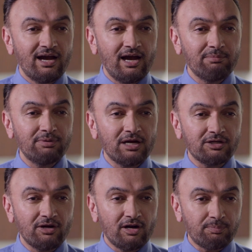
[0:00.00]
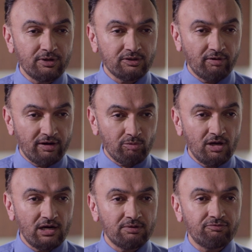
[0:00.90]
I'm Dr. Harpreet
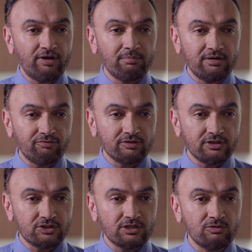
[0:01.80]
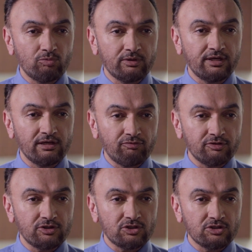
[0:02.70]
Grewal. I'm a family physician with Hill
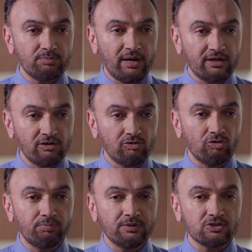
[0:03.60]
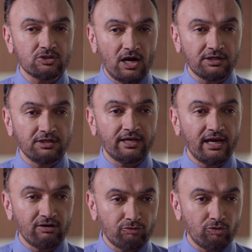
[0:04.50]
Physicians Medical Group in Stockton,
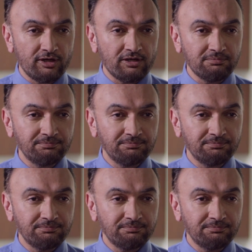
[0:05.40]
California.